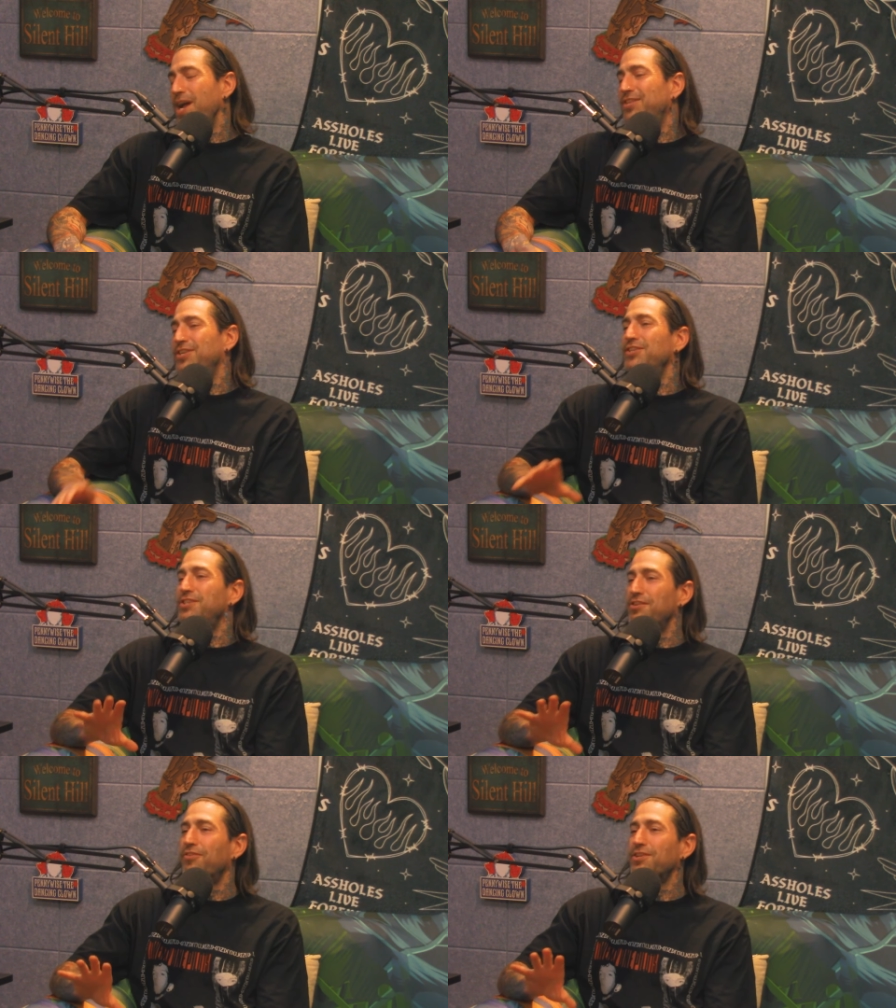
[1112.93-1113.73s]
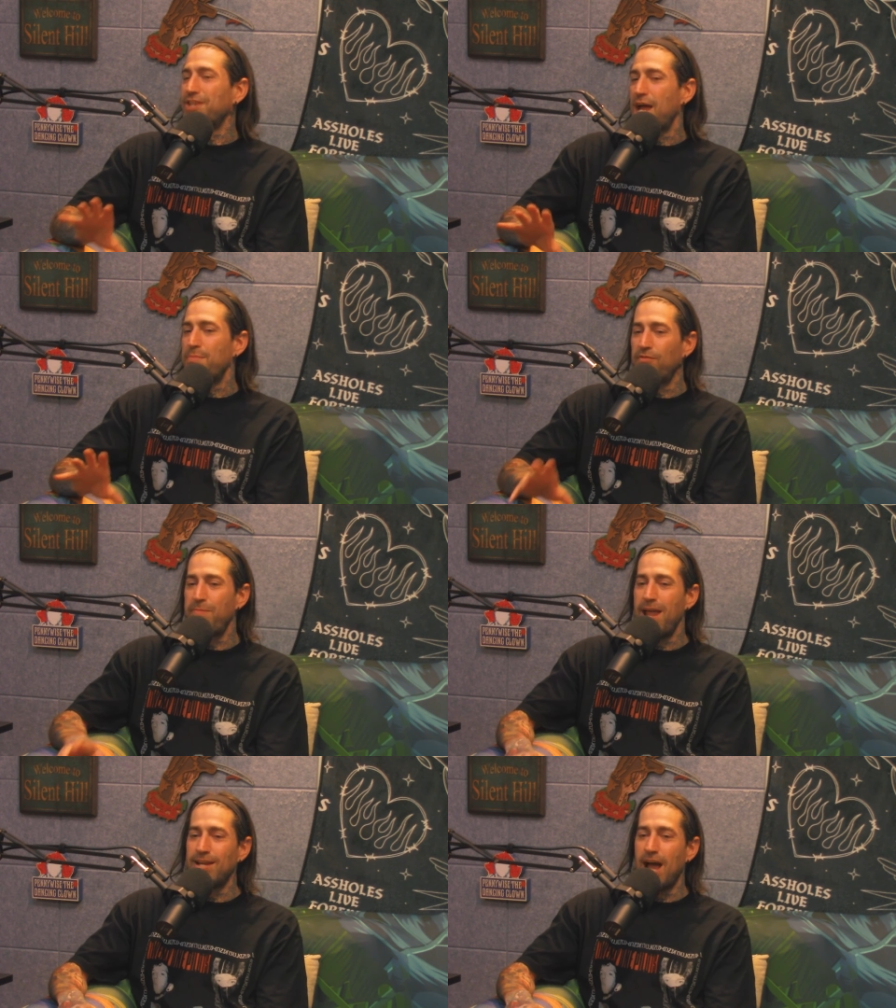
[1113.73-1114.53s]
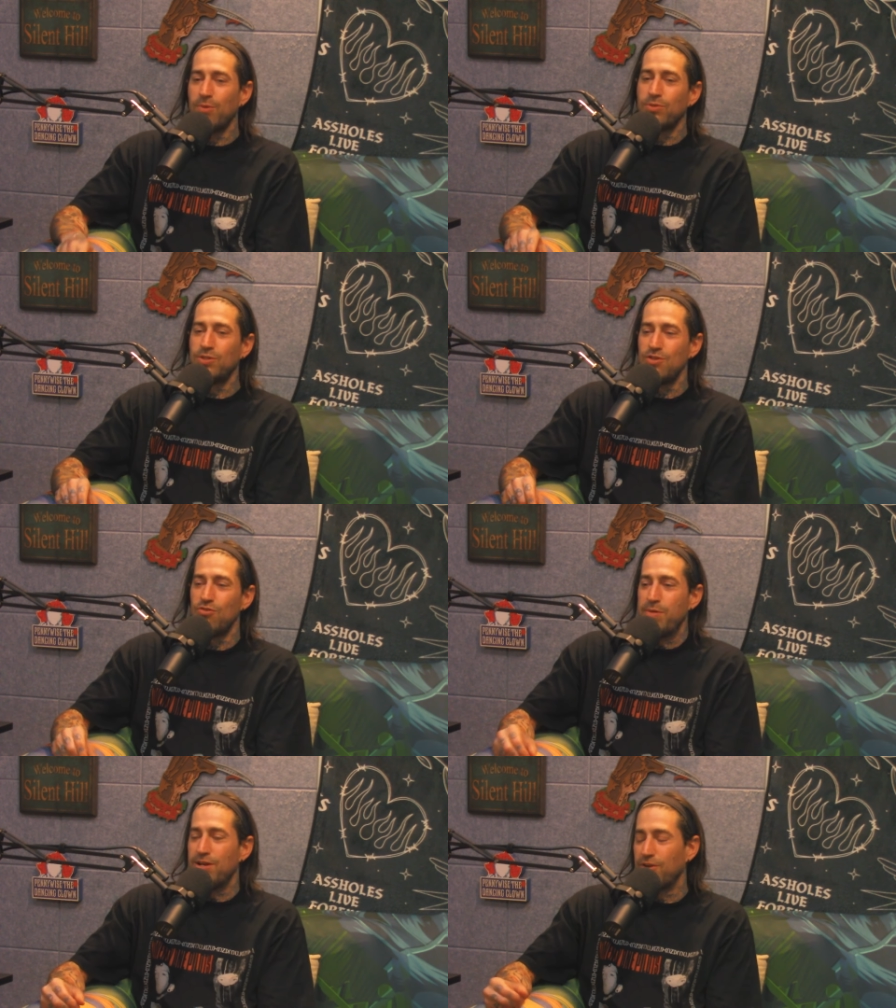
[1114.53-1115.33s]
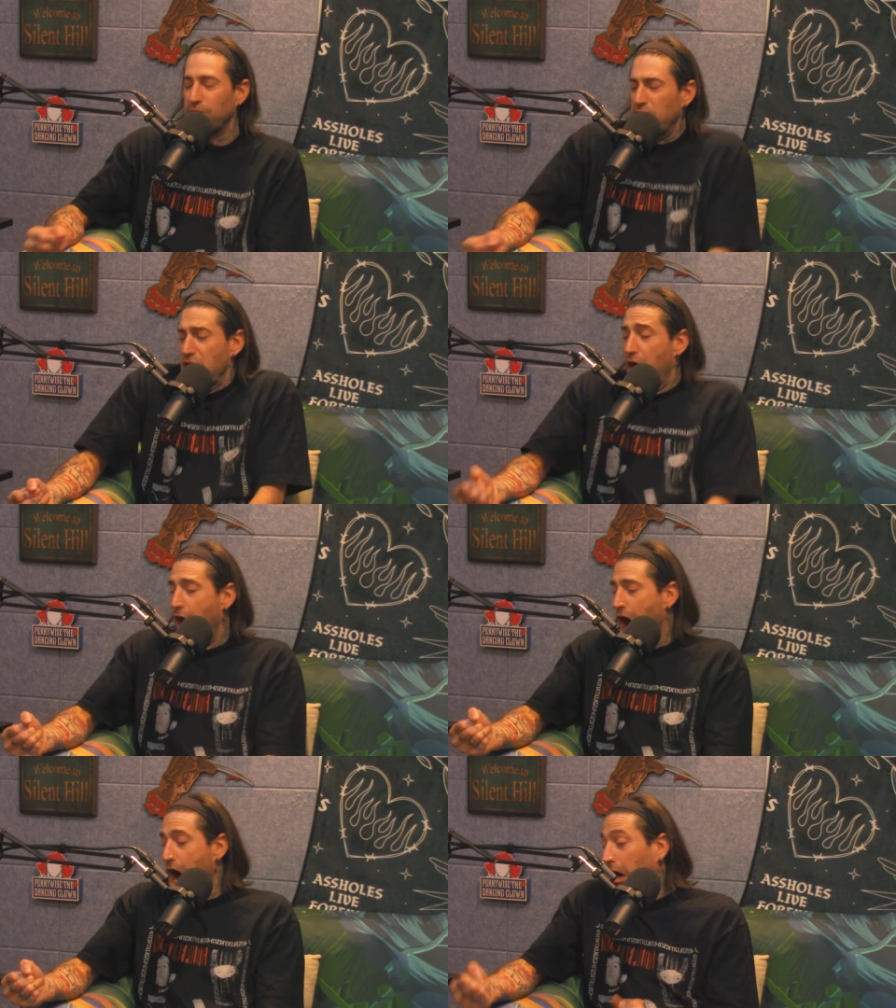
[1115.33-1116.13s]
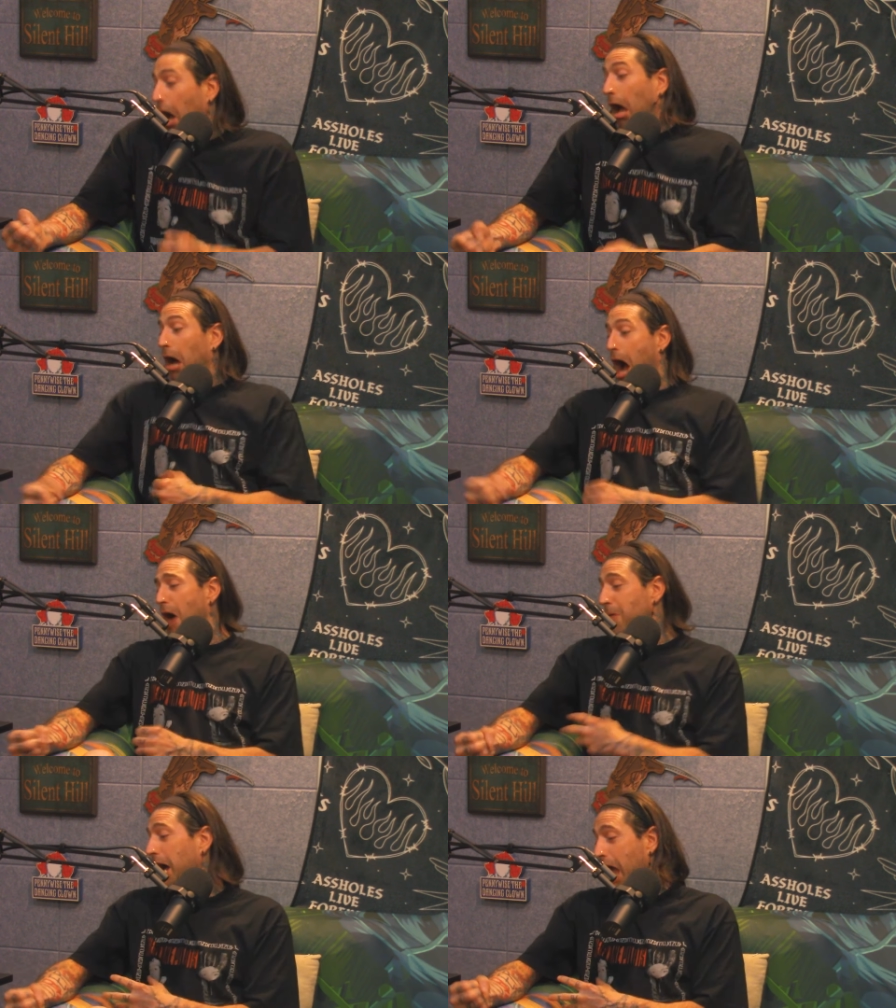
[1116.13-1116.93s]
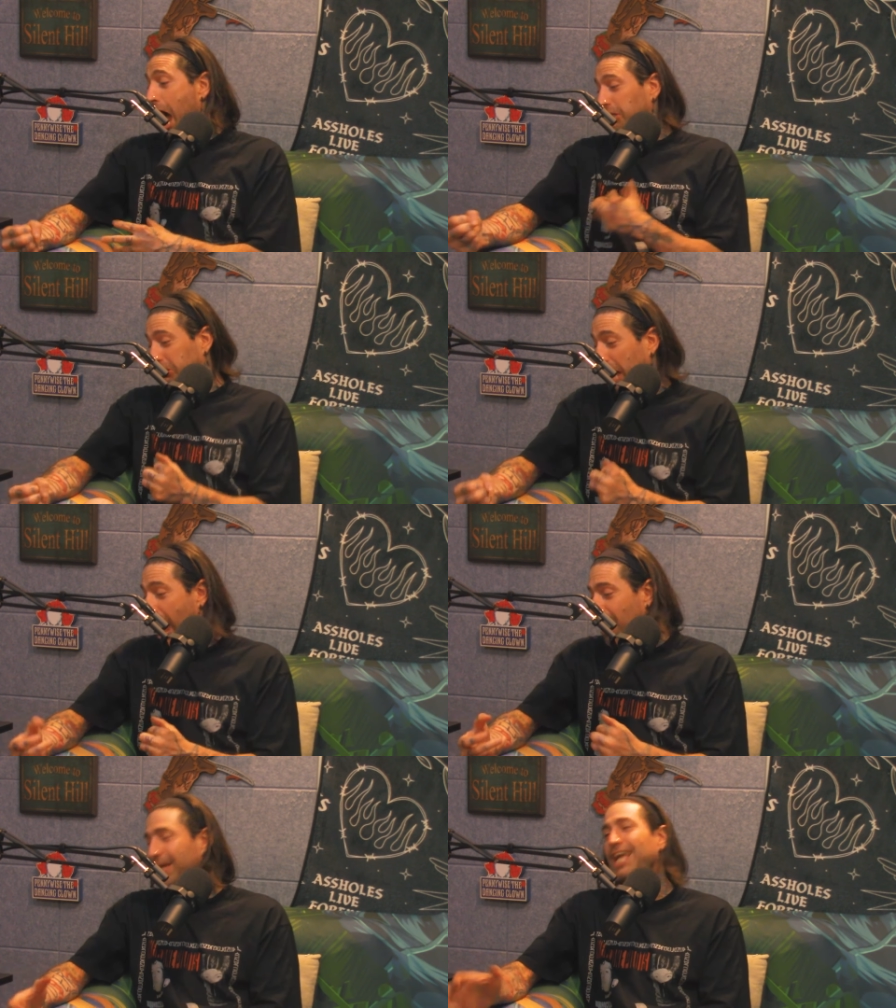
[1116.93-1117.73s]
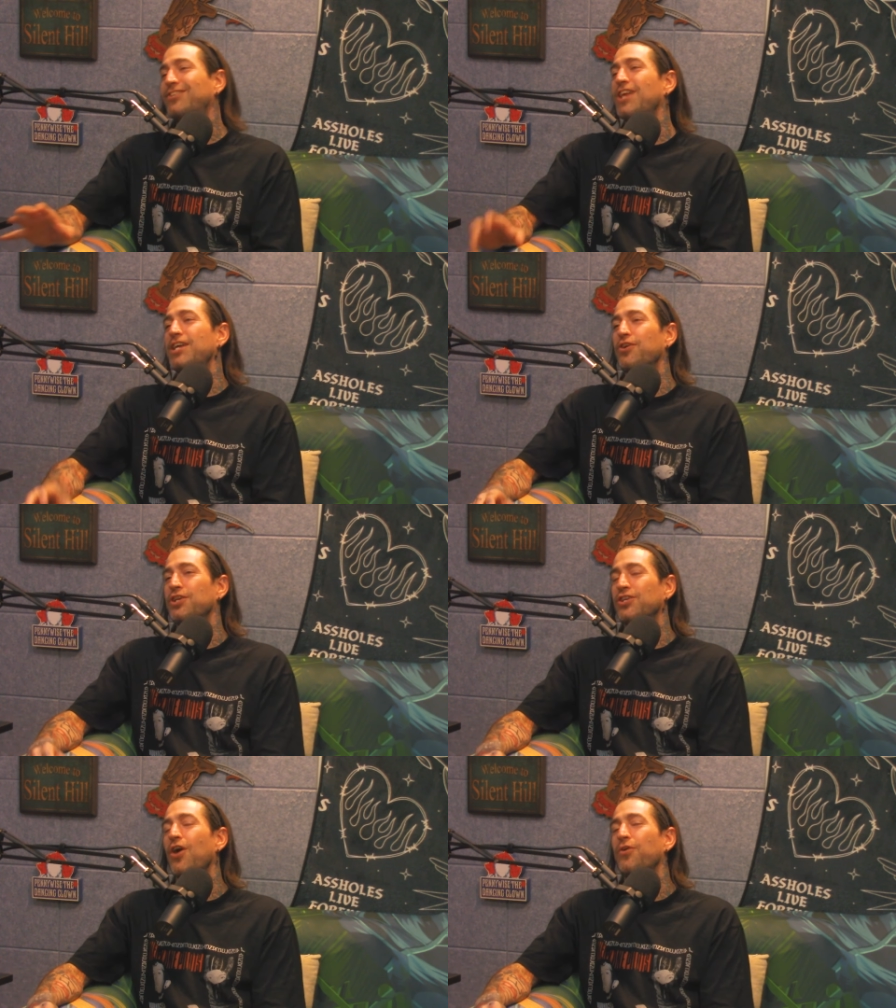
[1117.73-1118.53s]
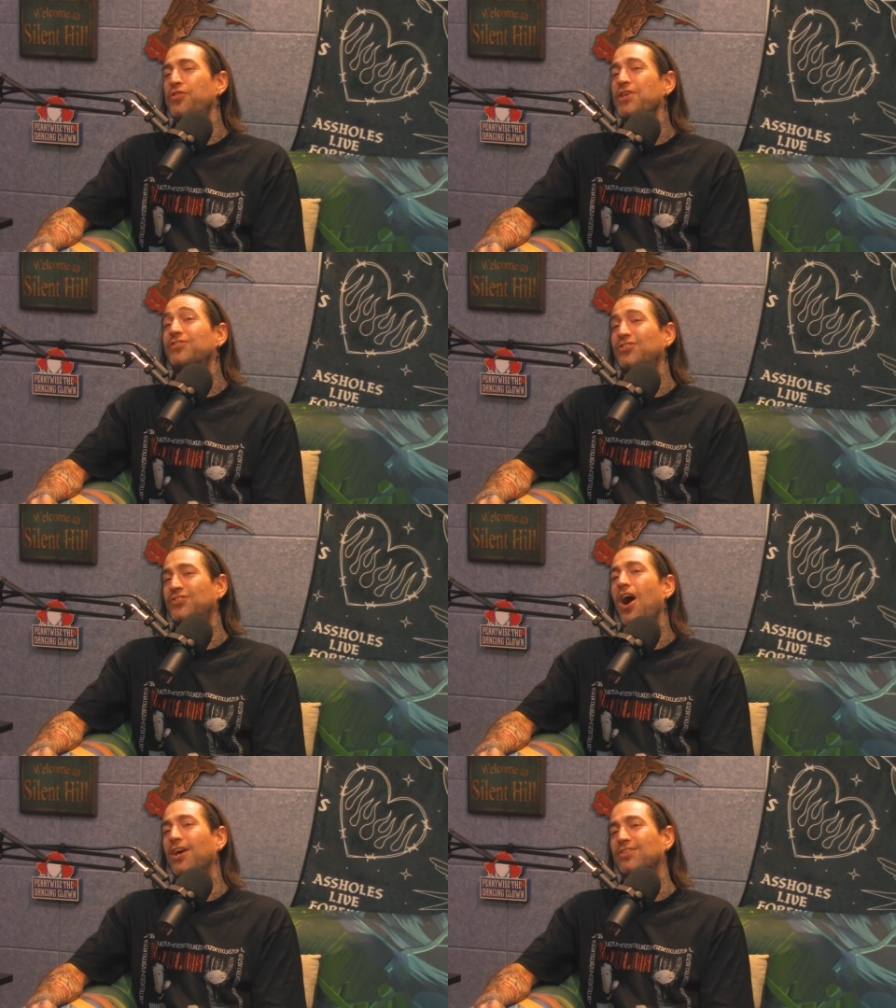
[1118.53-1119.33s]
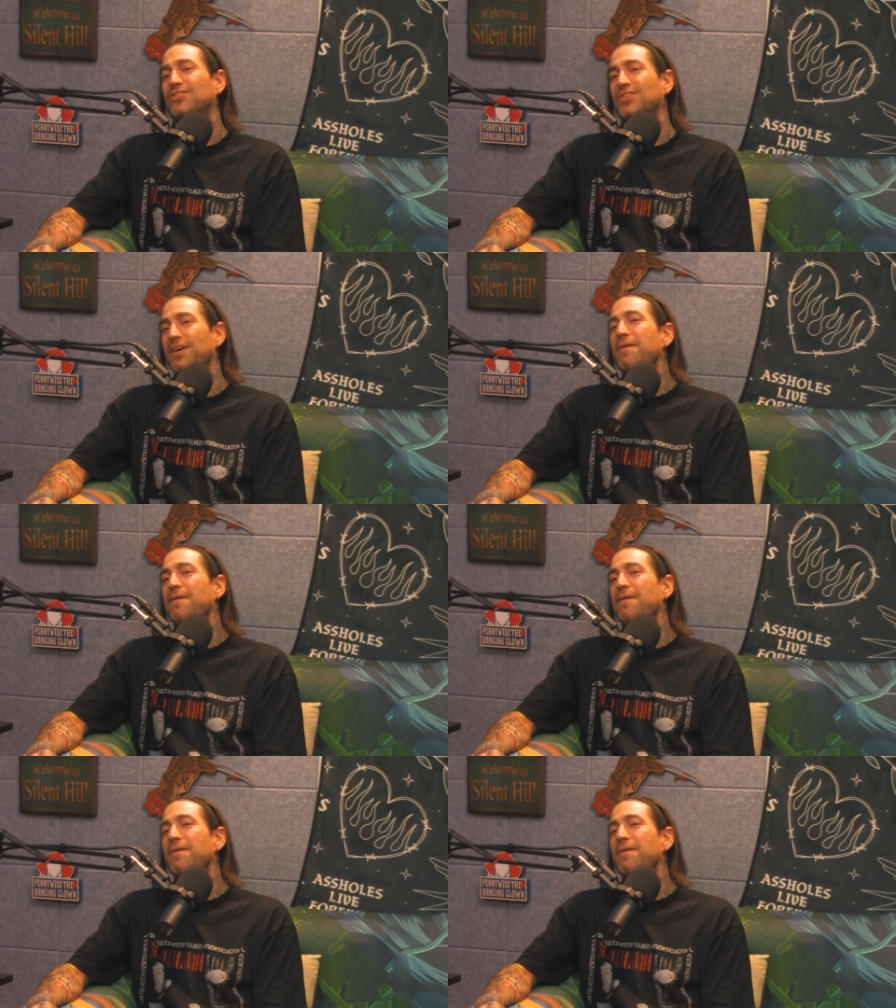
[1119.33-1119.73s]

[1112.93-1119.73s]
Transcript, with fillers: It's a different type of pain. I don't see you being going, oh, oh my God, stop. Like, it's not, you're going to go, this sucks.